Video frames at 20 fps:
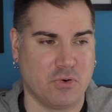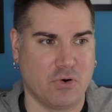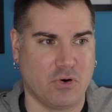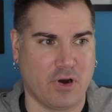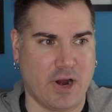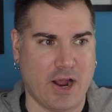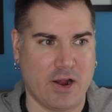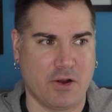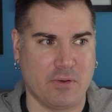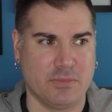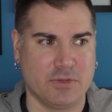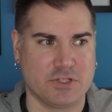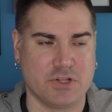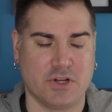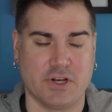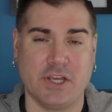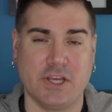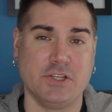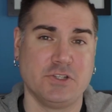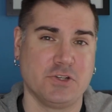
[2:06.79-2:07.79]
Or how come it's
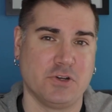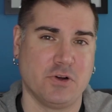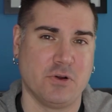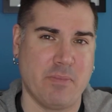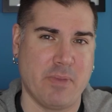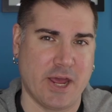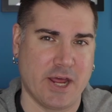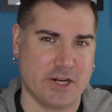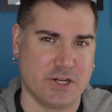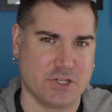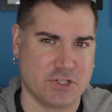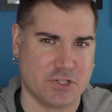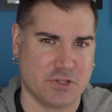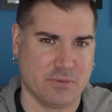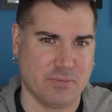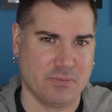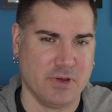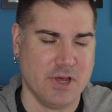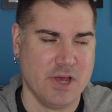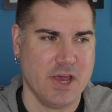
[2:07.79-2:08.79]
not easier to manage
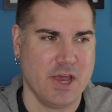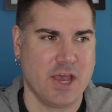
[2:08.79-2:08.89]
them